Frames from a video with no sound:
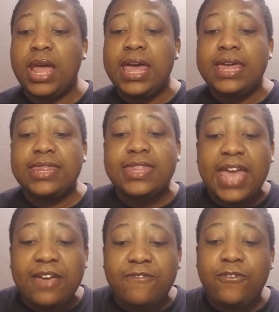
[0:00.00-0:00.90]

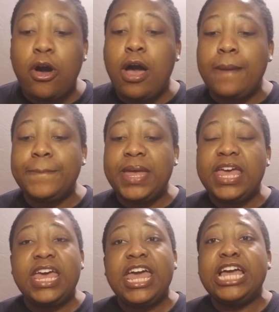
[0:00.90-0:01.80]
State Farm,
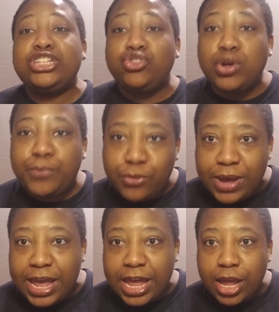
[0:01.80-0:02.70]
and
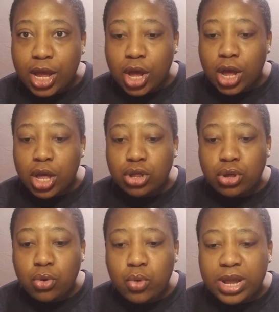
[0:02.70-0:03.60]
AAA.
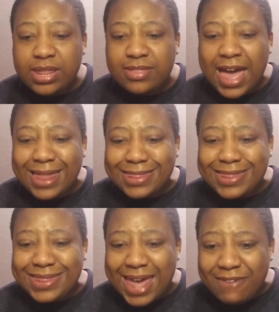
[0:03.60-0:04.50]
So what is that?
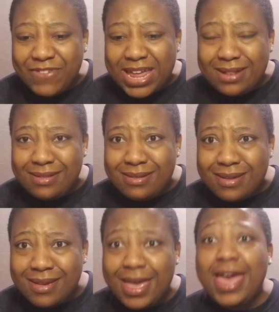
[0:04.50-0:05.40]
7?
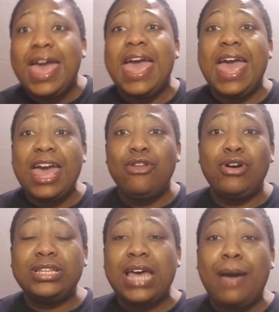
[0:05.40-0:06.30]
And
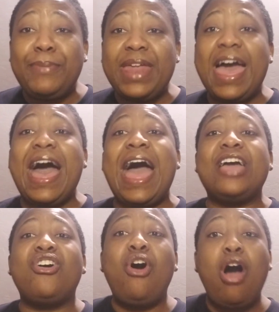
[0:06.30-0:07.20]
on top of that, I
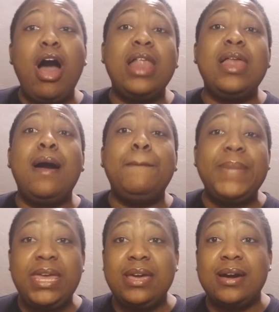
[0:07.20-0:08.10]
called
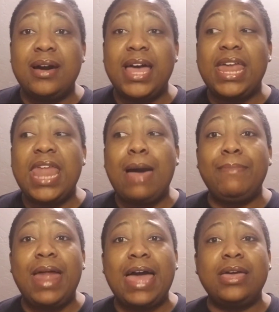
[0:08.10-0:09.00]
Amica and I'm
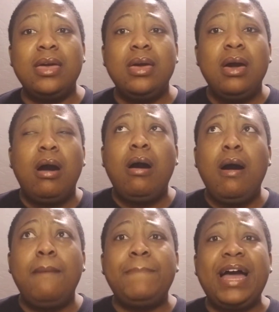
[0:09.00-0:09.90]
like,
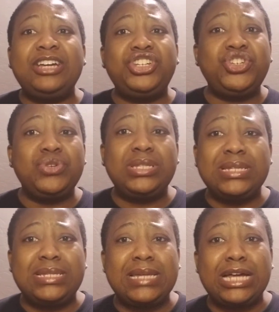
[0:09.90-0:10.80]
my insurance
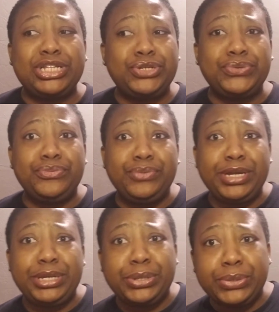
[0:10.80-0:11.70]
is set to
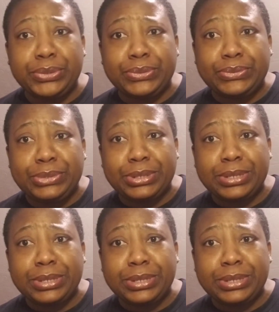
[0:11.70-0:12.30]
renewed